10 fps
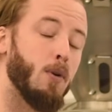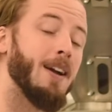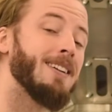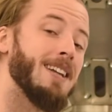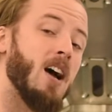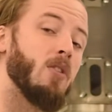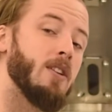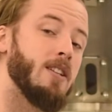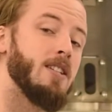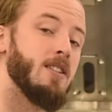break down the
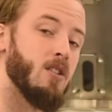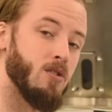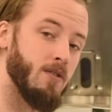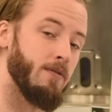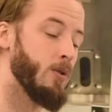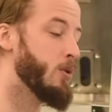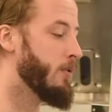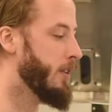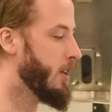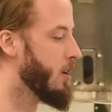details in future
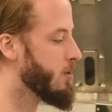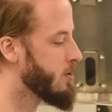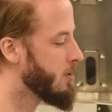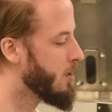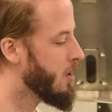videos.